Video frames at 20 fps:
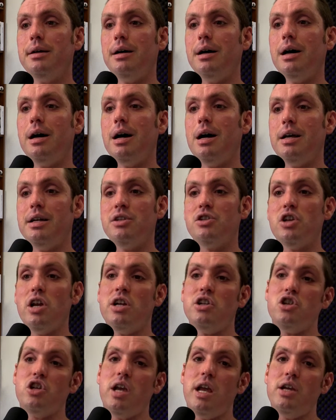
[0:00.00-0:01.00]
uh, it's
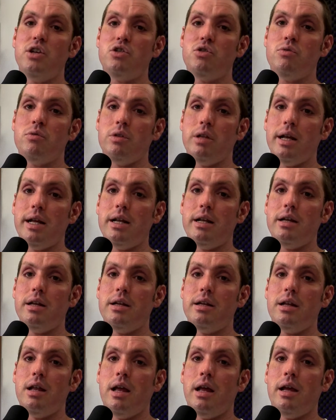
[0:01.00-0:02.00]
education
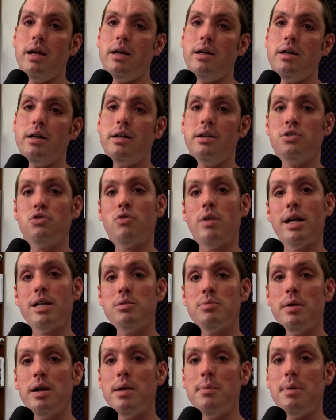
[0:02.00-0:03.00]
related and it's
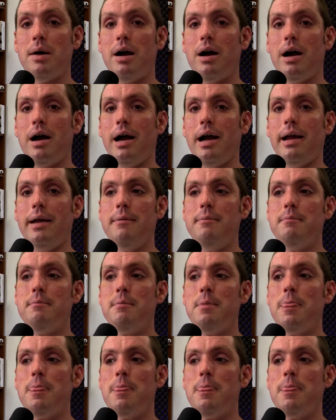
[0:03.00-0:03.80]
Raspberry Pi.